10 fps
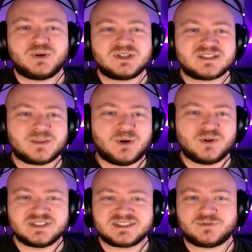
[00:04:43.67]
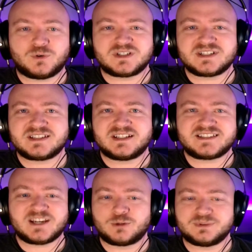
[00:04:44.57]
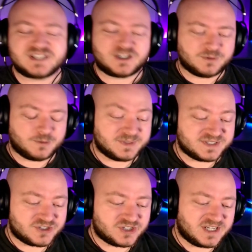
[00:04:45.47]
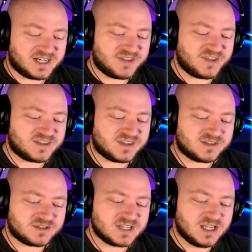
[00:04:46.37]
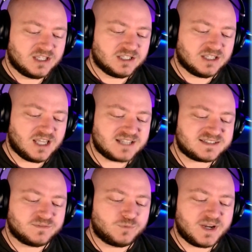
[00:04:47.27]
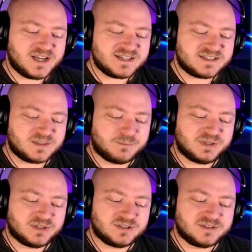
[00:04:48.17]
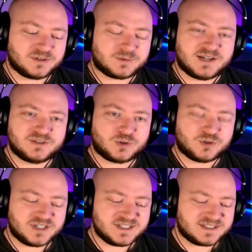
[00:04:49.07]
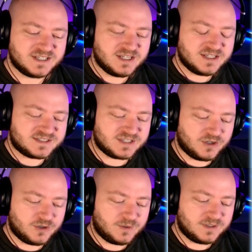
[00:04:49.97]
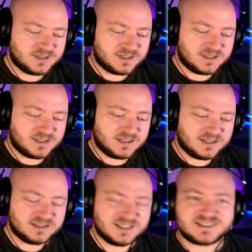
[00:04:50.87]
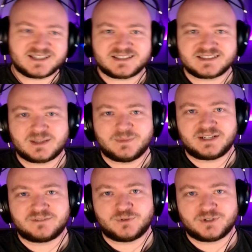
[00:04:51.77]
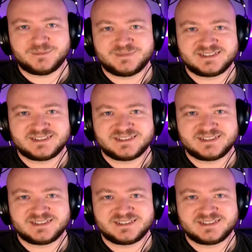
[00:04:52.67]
opponents of Horus in a terrible, terrible position. And I think that there's lots of ways to build around Horus. So let's get to summoning for him.